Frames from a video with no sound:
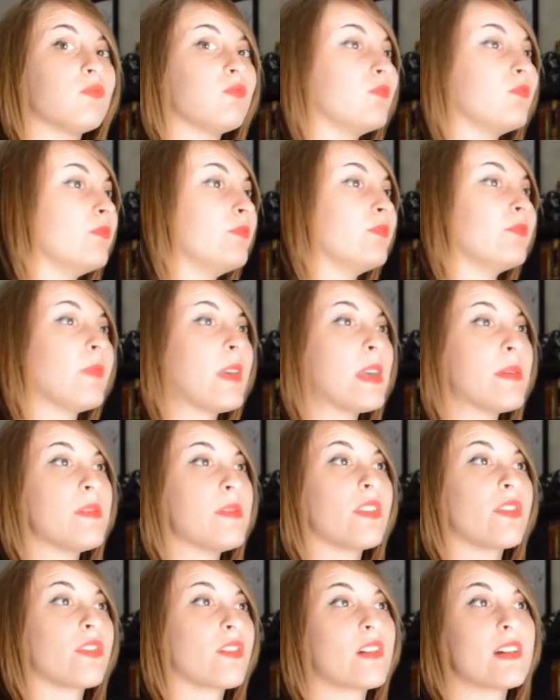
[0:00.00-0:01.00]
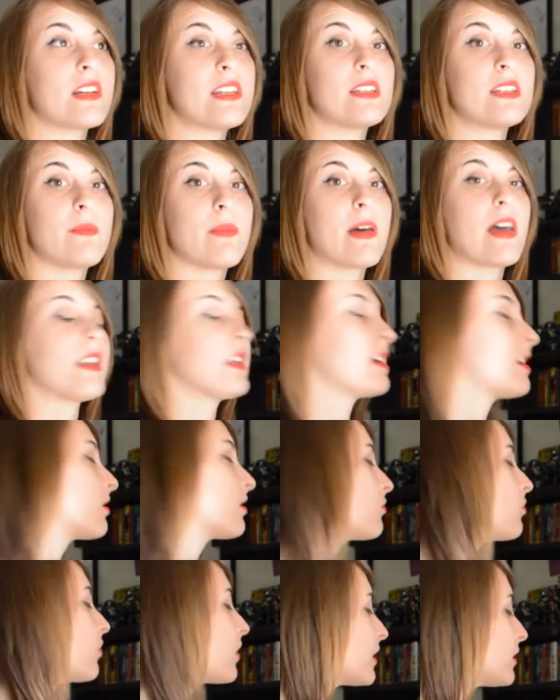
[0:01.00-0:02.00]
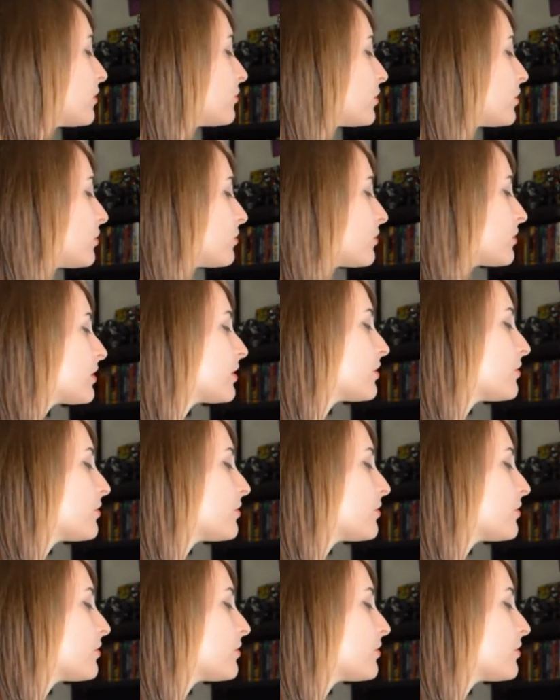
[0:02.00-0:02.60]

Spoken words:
maybe $30, depending on what you choose